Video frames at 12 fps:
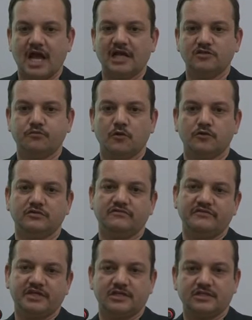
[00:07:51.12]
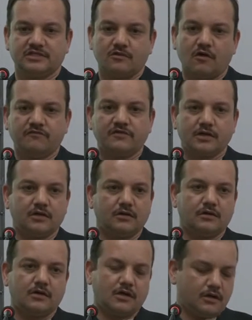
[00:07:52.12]
I spoke to the fitters of
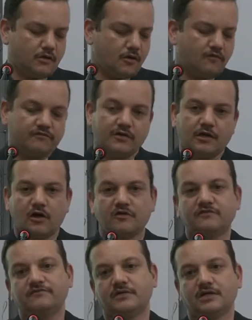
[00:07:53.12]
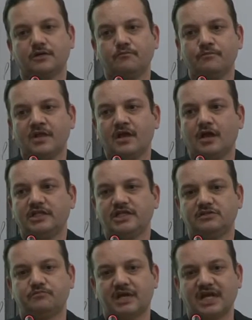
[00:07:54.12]
a lot of
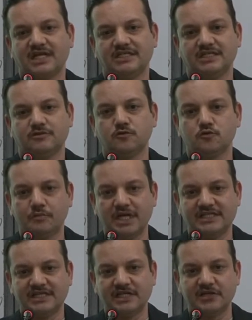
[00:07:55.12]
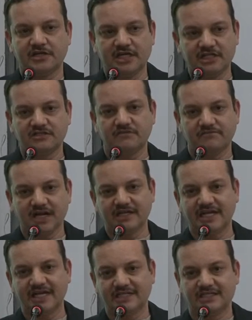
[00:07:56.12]
these barrages who basically release the
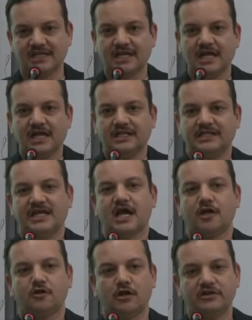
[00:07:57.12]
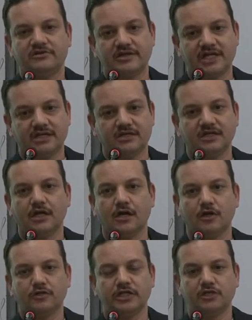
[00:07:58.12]
floodgates. They are not trained.
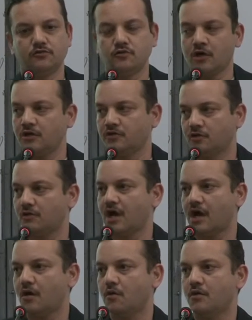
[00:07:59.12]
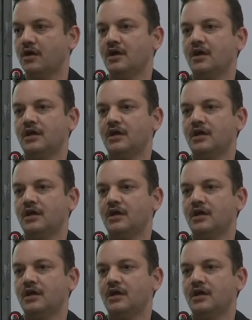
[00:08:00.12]
They do not know how